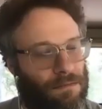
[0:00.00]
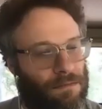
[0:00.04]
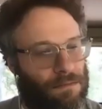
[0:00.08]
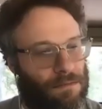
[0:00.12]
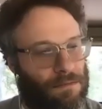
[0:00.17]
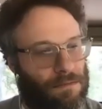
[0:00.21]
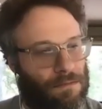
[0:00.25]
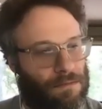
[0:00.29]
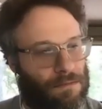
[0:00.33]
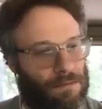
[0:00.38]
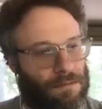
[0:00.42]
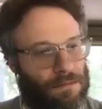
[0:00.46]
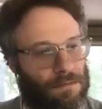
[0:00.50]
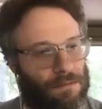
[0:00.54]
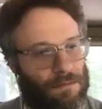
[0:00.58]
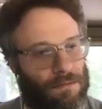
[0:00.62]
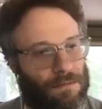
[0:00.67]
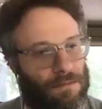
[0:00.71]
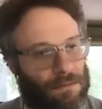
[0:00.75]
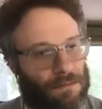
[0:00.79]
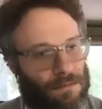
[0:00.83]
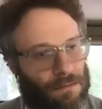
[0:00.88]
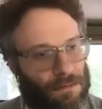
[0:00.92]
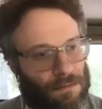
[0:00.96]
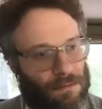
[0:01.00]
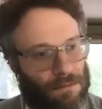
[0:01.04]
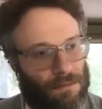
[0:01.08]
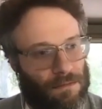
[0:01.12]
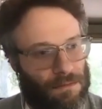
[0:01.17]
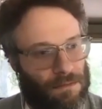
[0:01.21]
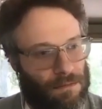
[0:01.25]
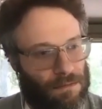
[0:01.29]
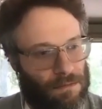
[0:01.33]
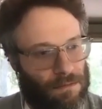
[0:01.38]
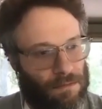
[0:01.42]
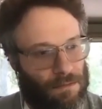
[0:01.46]

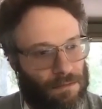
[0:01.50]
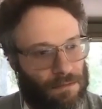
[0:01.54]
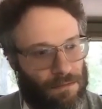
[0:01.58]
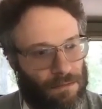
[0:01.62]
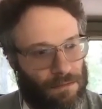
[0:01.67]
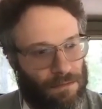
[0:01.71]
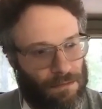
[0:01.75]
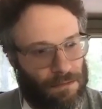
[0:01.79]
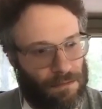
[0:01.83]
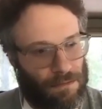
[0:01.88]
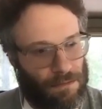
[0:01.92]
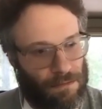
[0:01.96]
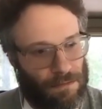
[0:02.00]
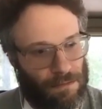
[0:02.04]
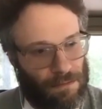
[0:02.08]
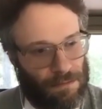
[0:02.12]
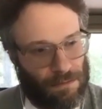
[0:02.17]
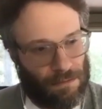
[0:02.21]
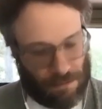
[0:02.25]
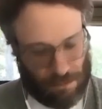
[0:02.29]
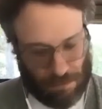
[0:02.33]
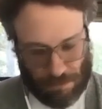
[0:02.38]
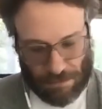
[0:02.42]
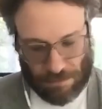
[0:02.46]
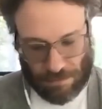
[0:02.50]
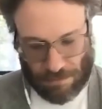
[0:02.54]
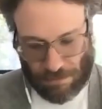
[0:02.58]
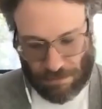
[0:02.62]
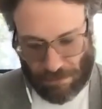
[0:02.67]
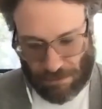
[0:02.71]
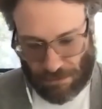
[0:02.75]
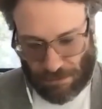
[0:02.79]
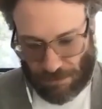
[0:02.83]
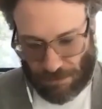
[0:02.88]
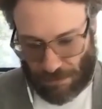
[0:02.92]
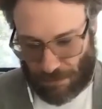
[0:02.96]

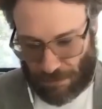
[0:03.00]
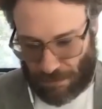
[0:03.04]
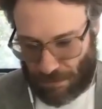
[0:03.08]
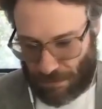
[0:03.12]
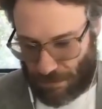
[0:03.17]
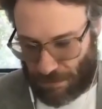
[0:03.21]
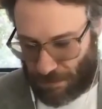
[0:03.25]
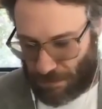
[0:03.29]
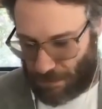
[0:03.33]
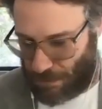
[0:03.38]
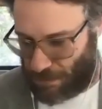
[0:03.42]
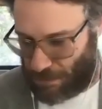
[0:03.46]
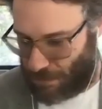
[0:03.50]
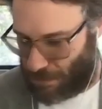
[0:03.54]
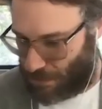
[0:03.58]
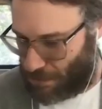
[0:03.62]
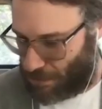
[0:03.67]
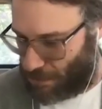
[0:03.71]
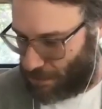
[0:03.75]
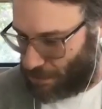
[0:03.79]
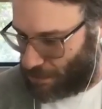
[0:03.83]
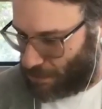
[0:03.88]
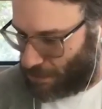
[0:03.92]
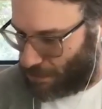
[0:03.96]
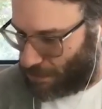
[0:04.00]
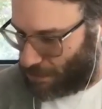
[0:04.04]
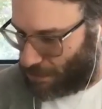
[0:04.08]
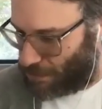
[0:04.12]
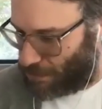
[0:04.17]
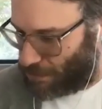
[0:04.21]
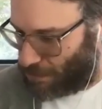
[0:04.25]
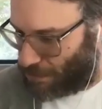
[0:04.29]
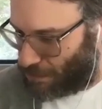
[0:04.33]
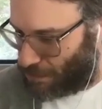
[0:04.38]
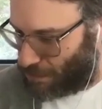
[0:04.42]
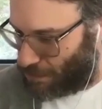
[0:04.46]

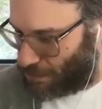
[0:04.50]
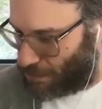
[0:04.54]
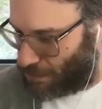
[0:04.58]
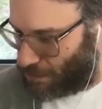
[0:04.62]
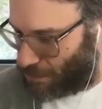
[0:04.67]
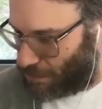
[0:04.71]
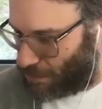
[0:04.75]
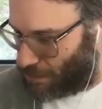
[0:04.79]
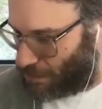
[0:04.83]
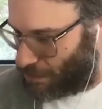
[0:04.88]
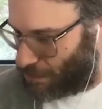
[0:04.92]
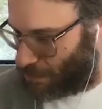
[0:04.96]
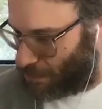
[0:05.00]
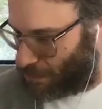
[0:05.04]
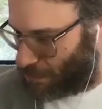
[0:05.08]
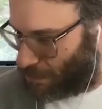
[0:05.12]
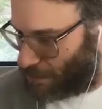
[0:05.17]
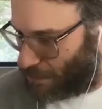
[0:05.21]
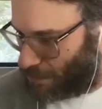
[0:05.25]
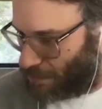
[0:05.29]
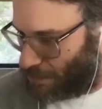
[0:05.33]
This person isn't speaking.